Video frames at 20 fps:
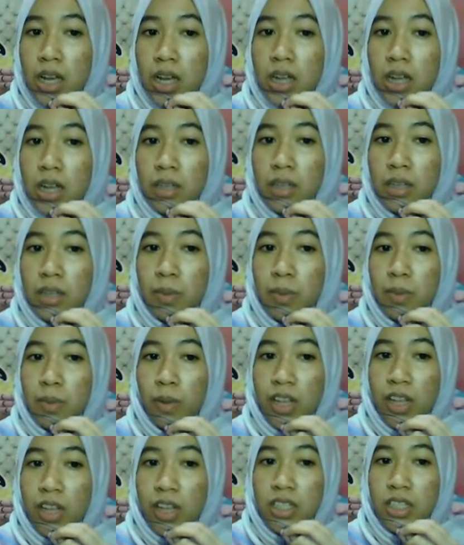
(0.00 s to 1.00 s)
The
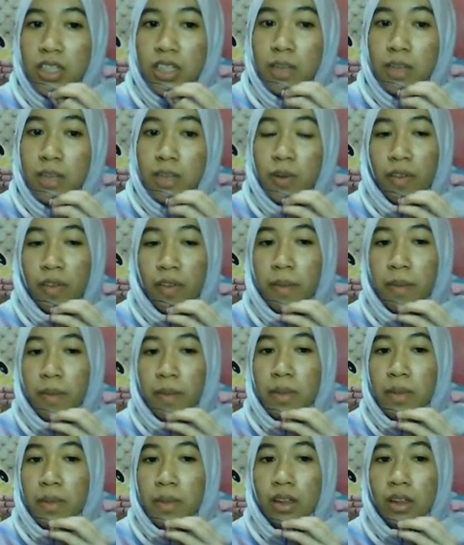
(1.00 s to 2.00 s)
population
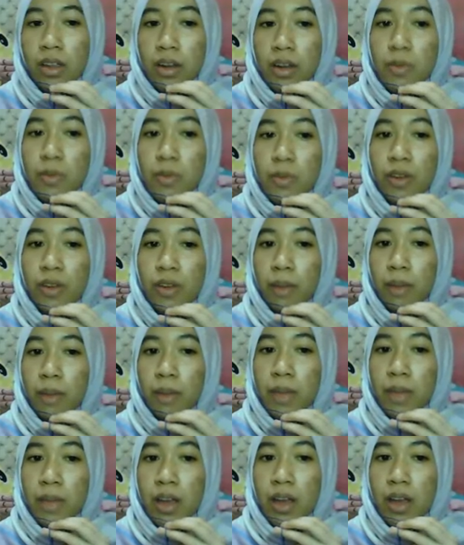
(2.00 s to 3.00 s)
demographic
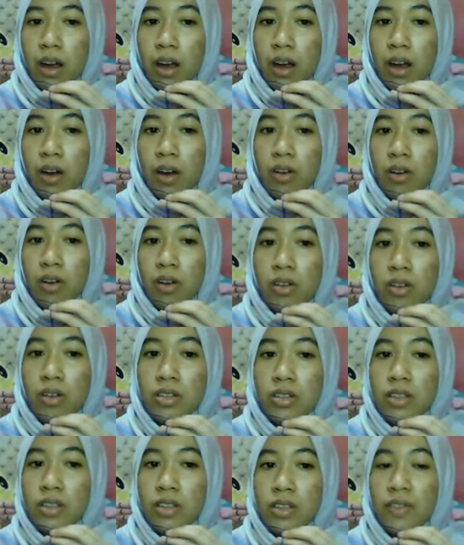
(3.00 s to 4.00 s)
are
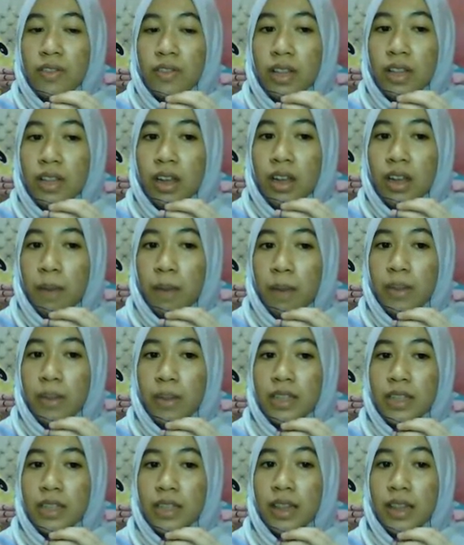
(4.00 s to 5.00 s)
conclusively
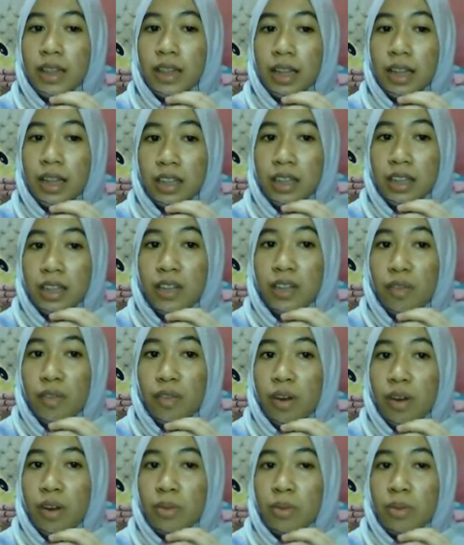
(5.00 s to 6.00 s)
represented for
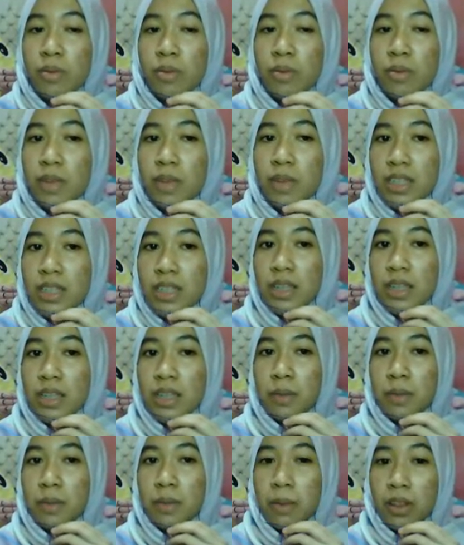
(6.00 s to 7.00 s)
probability
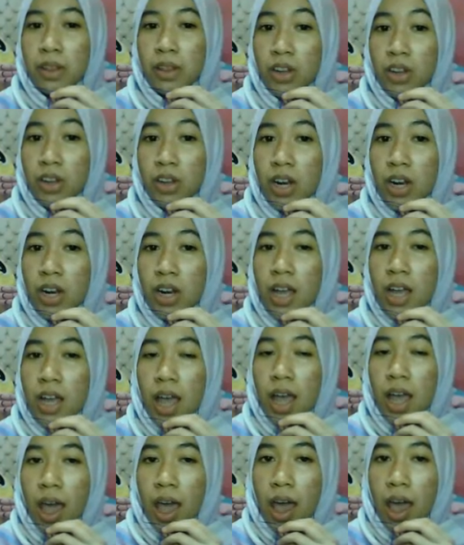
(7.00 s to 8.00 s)
sampling method,
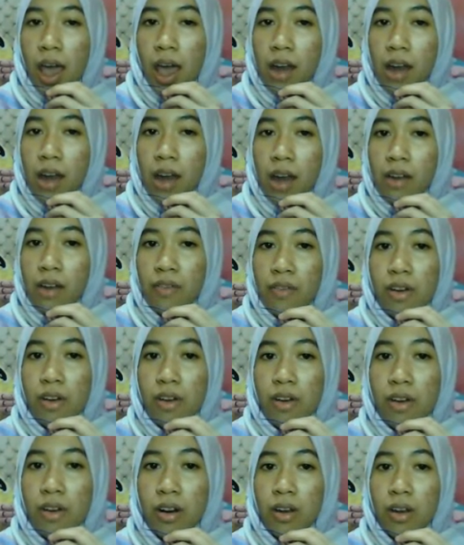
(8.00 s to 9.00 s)
and for
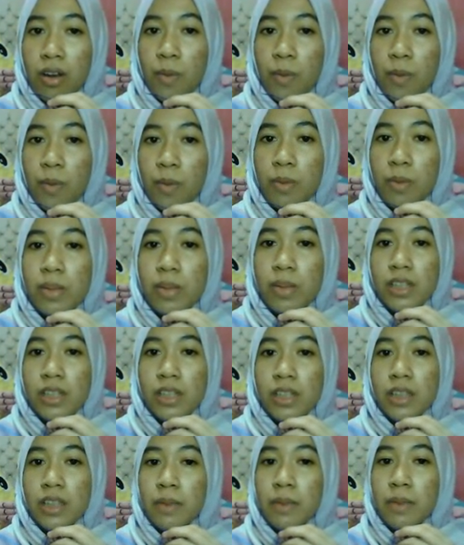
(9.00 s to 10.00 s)
non-probability
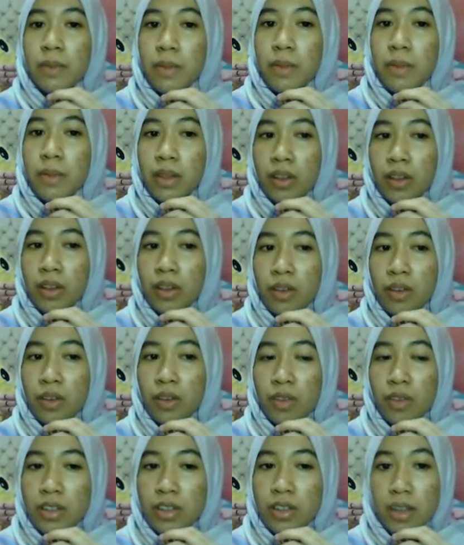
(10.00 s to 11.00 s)
sampling method, for
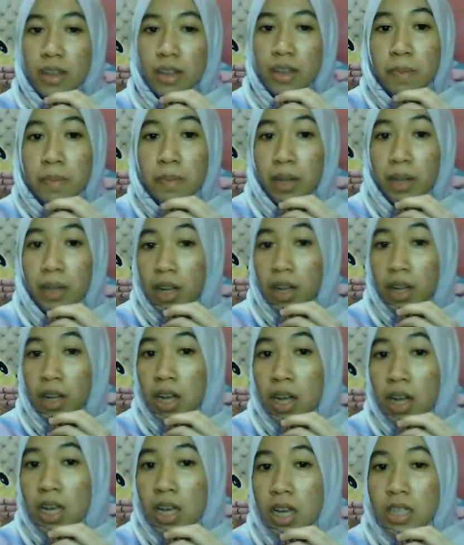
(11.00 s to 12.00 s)
sample,
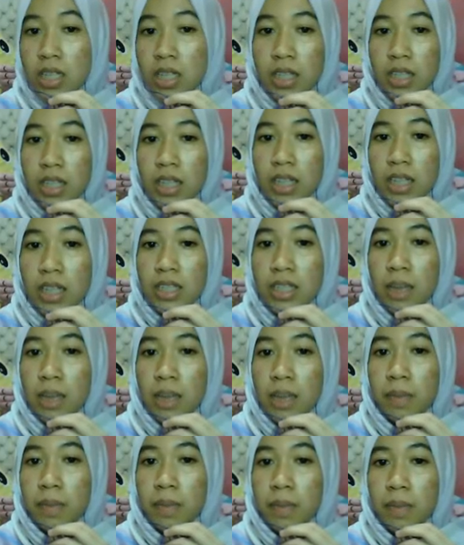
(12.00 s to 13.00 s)
since the
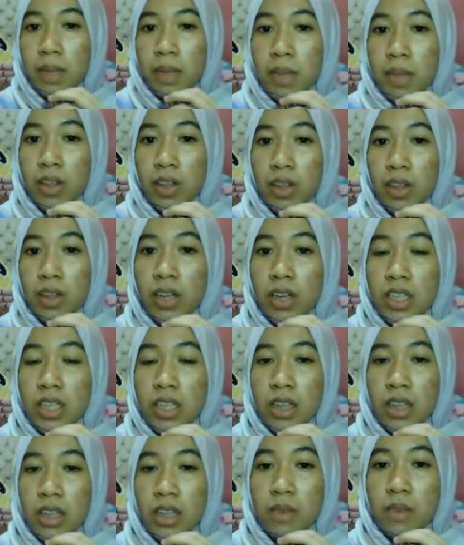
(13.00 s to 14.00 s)
sampling method is
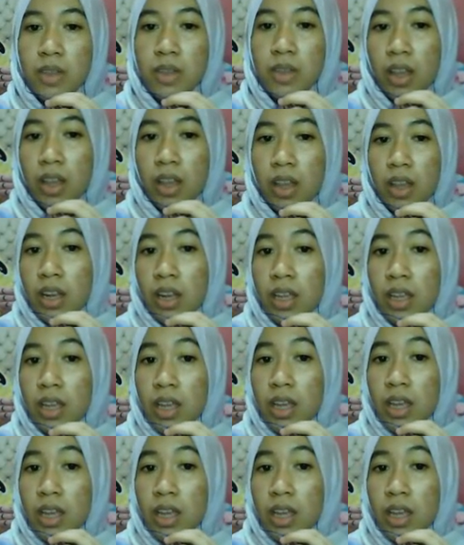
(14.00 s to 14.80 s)
arbitrary,